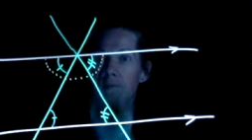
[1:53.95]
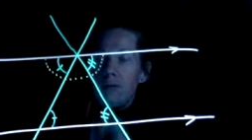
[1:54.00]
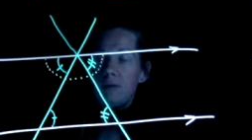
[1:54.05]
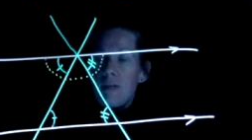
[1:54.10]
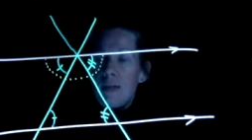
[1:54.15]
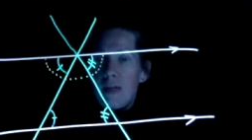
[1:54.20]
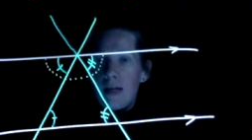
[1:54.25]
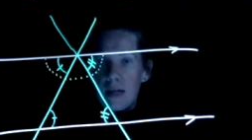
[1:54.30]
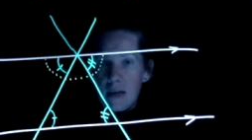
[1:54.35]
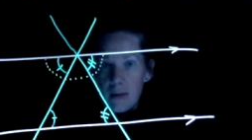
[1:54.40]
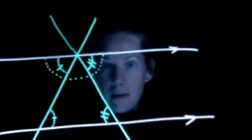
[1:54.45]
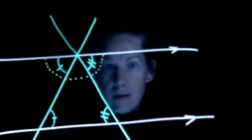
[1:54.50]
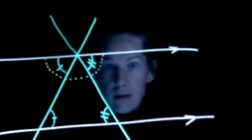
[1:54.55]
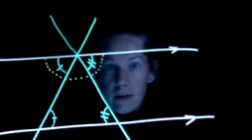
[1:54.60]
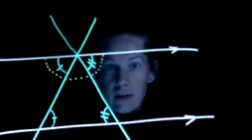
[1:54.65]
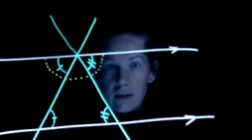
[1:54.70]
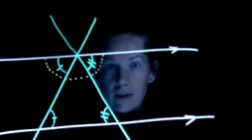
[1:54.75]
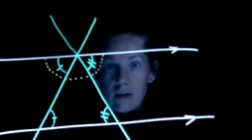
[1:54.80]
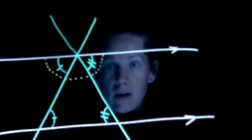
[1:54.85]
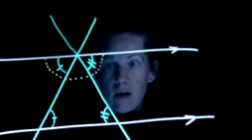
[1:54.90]
to here
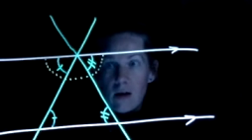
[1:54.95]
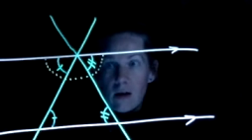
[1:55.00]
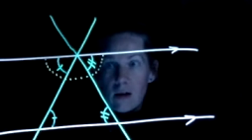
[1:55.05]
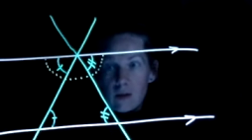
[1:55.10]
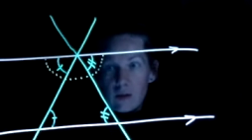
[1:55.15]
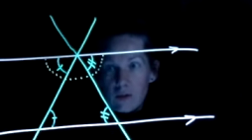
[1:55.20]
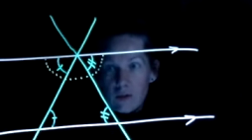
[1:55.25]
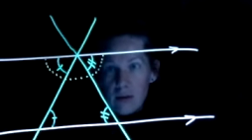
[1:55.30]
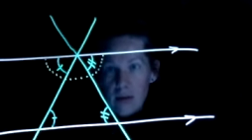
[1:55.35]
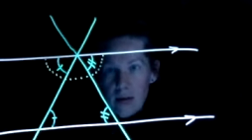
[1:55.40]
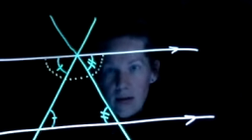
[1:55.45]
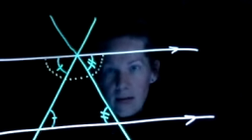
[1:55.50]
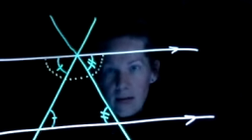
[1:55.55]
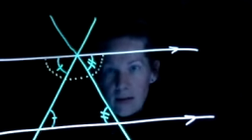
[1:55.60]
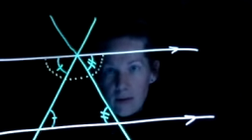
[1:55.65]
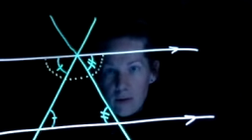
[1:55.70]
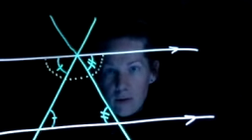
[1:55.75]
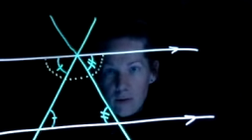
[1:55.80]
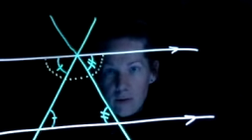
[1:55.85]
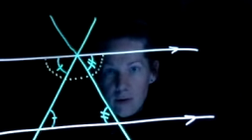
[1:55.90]
is 180
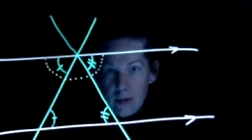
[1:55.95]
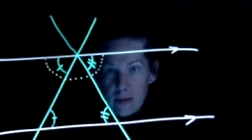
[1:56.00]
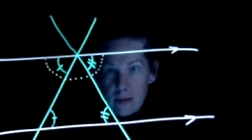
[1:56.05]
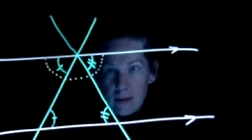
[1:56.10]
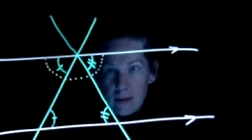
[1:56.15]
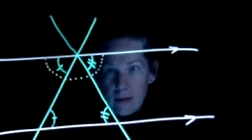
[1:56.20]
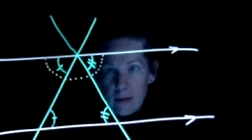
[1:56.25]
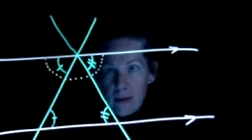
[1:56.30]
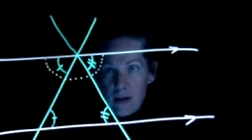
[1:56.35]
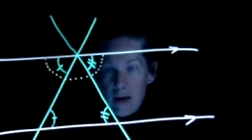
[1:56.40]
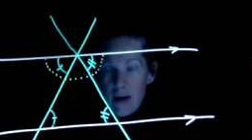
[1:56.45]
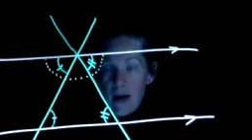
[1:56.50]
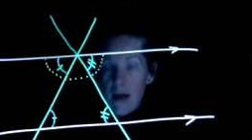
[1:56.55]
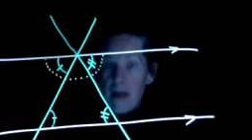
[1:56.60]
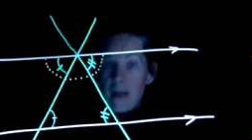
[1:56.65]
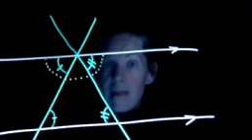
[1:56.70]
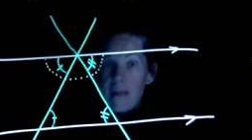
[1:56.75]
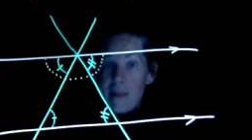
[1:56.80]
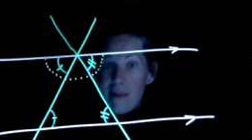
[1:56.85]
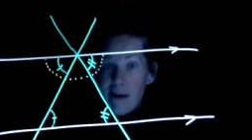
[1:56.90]
degrees.
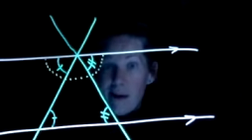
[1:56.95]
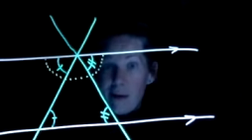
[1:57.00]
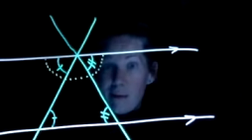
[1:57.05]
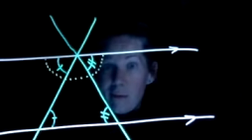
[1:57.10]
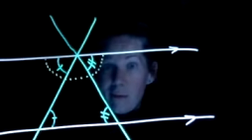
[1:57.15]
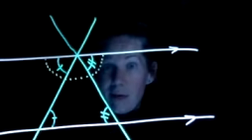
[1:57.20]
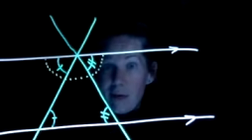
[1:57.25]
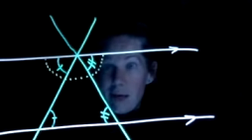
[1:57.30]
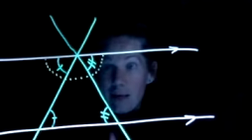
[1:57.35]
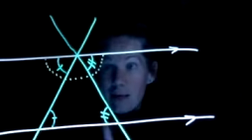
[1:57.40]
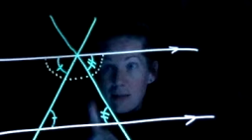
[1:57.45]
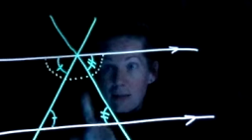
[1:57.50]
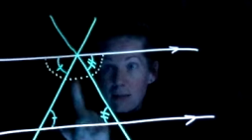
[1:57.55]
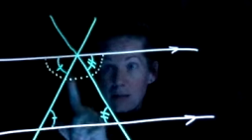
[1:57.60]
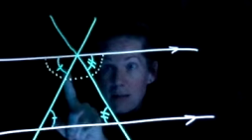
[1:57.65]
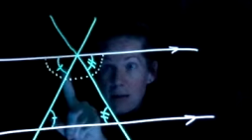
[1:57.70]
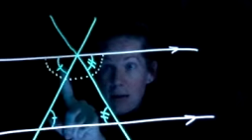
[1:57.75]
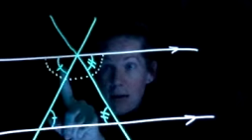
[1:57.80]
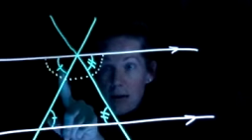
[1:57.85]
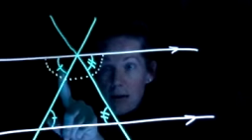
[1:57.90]
That means
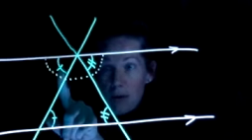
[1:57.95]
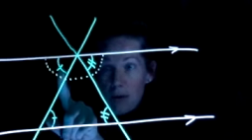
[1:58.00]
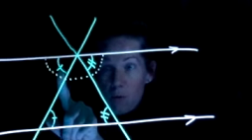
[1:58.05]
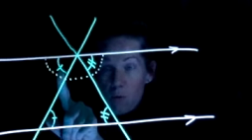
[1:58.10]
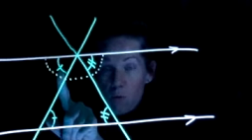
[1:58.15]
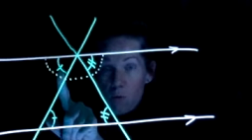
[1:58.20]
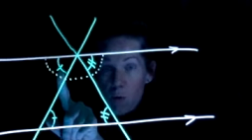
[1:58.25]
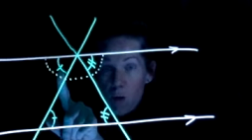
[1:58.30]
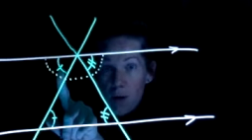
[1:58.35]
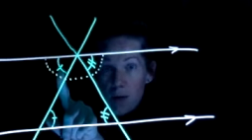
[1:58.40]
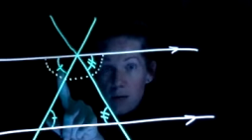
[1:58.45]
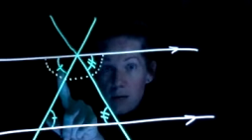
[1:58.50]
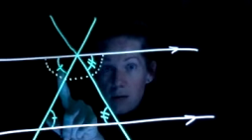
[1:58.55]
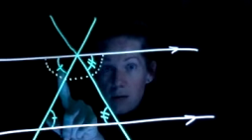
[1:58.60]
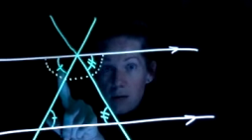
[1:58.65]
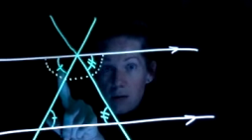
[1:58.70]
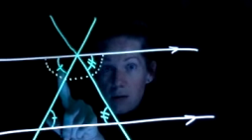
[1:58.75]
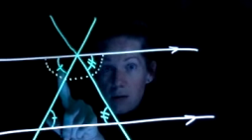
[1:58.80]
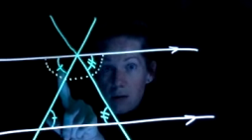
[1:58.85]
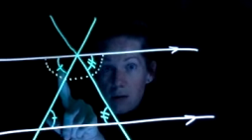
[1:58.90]
angle 1
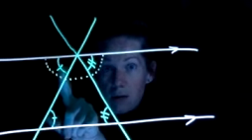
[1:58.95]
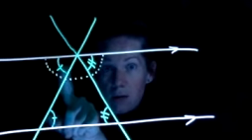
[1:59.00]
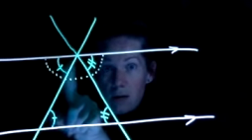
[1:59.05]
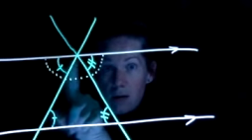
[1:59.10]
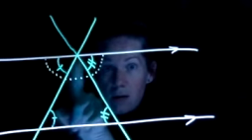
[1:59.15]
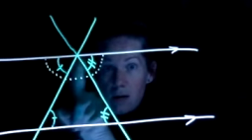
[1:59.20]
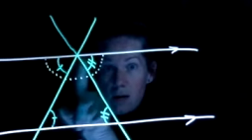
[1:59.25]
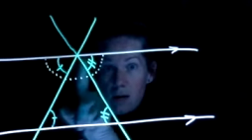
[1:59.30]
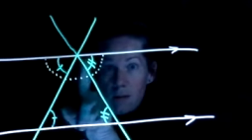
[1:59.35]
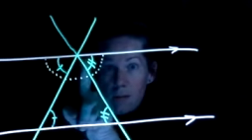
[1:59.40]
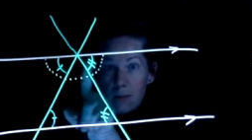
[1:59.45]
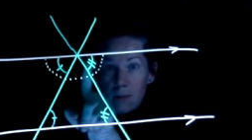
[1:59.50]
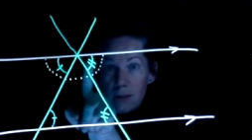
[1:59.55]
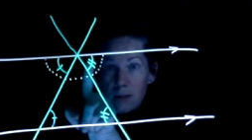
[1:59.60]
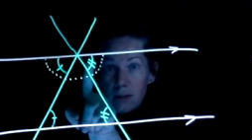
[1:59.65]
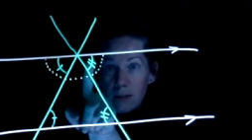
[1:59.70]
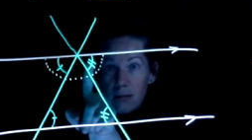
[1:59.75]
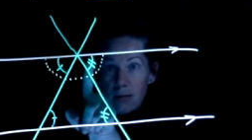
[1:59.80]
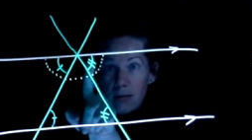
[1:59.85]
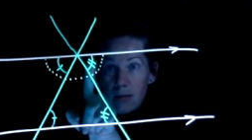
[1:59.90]

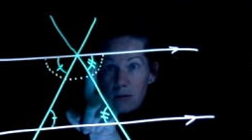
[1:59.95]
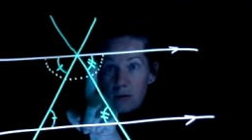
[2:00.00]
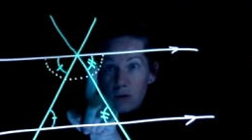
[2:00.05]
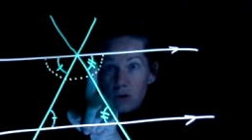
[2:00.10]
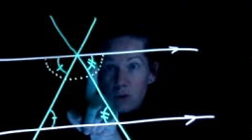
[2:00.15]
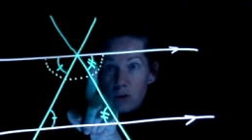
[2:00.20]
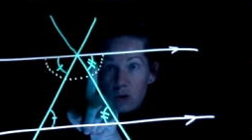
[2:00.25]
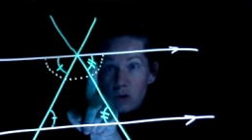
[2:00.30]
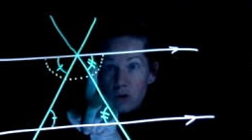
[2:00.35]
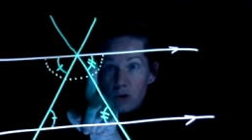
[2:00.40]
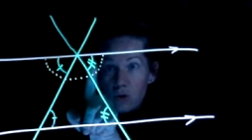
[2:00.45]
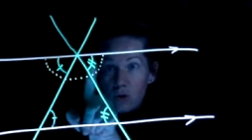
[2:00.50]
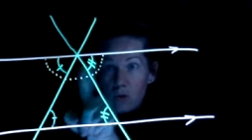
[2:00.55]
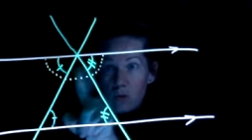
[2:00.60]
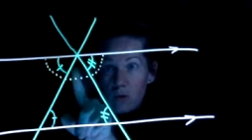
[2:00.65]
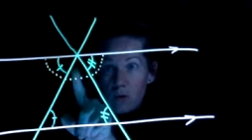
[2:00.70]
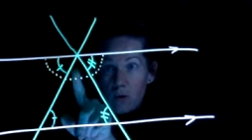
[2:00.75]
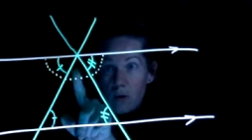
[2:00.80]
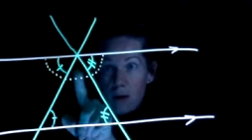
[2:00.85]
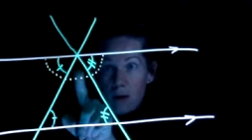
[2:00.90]
plus angle 2
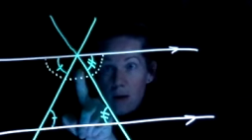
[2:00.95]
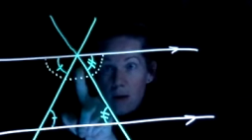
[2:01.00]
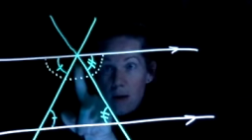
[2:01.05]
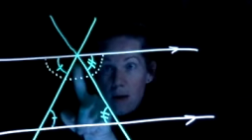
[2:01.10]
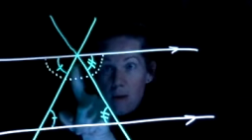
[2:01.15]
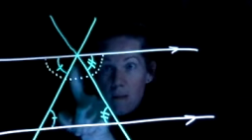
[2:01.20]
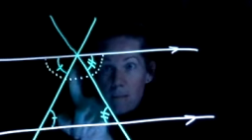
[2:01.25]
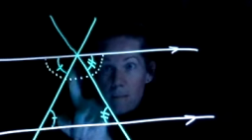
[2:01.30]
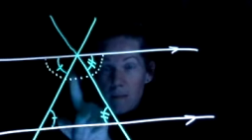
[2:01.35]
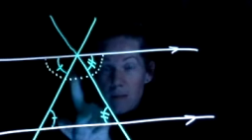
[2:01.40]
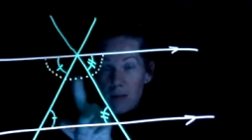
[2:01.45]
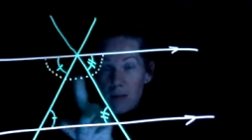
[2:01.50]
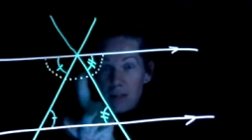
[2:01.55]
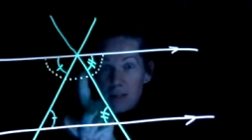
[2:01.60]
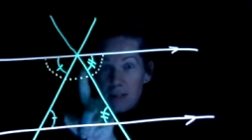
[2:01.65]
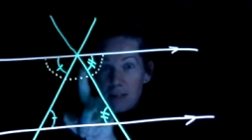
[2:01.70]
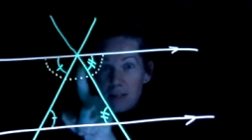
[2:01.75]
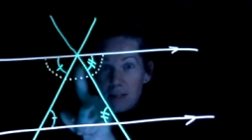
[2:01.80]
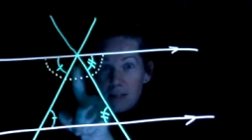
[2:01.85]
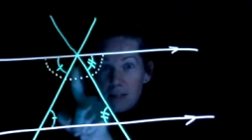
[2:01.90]
plus
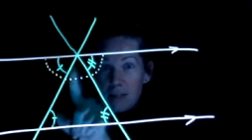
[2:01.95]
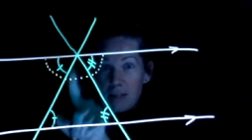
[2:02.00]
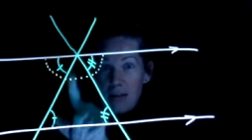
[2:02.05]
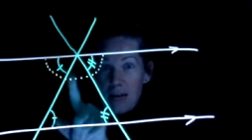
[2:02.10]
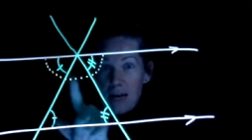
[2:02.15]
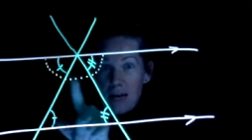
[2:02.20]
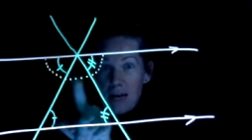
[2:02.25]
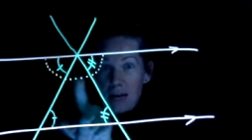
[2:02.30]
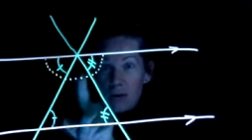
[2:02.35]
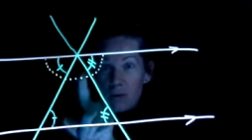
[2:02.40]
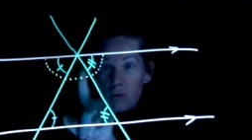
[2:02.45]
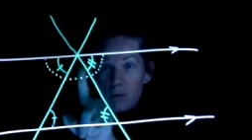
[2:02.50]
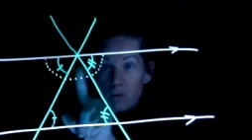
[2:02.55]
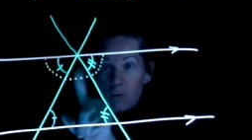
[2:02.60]
this angle,